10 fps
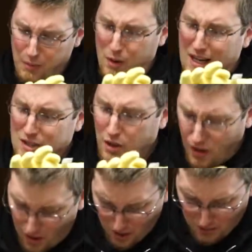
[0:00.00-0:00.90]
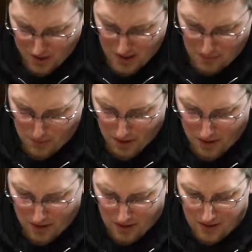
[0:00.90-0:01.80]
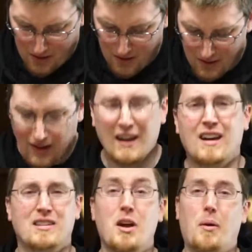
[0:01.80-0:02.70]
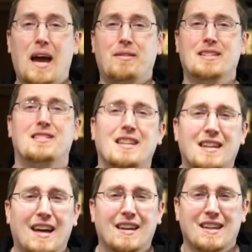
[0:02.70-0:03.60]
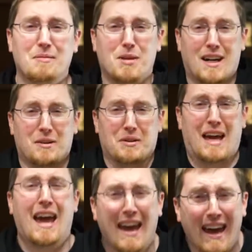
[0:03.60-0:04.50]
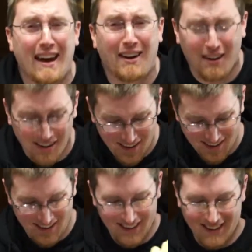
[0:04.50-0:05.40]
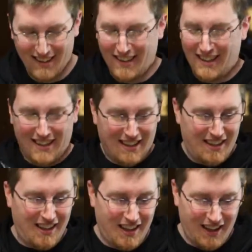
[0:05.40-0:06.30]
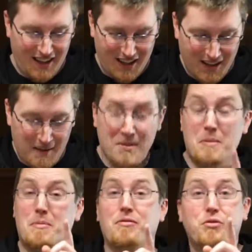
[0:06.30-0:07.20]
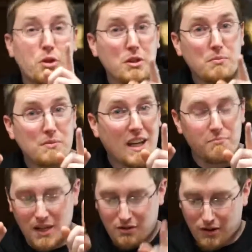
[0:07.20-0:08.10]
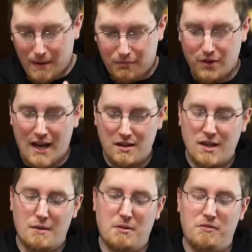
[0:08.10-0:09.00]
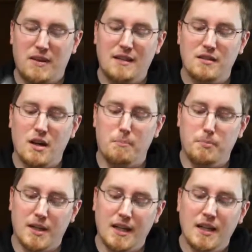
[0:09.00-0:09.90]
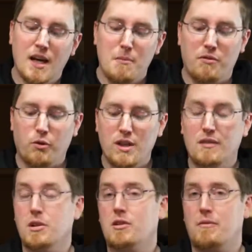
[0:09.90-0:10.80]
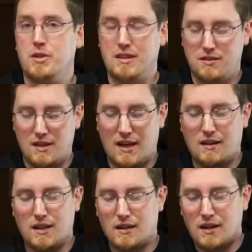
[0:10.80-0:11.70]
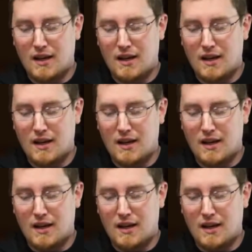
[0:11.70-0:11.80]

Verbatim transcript: I want all of them. No, I haven't seen Alien, but I don't care. Oh, before you give me crap for that, you gotta be face up, buddy. Before you give me crap for not seeing Alien.